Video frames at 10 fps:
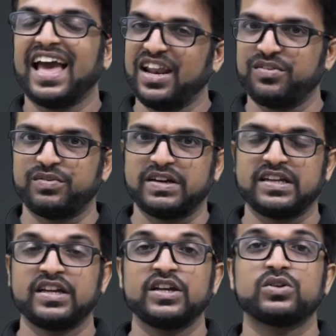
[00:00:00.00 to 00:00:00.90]
Hello everyone.
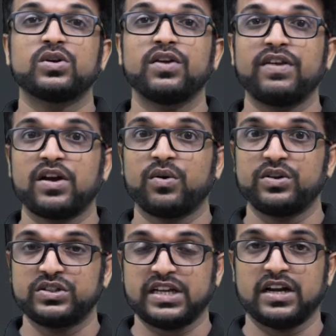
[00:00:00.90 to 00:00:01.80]
Today we are
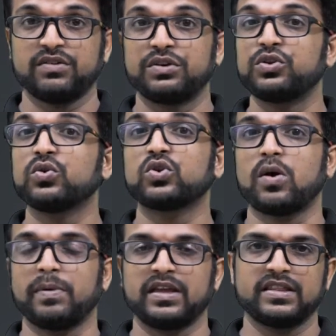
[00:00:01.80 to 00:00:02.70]
going to start our new
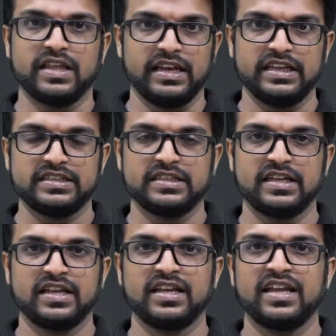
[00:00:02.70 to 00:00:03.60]
topic, that is
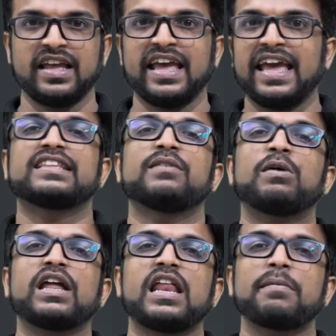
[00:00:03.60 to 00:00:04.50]

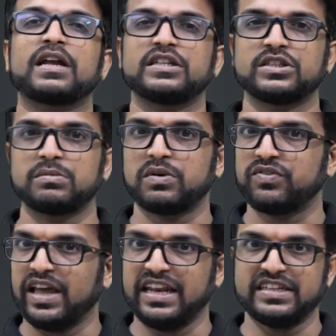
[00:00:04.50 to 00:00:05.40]
thermodynamic concept
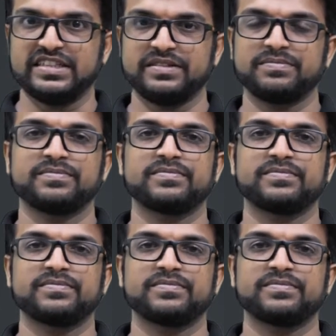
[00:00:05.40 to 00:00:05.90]
of energy.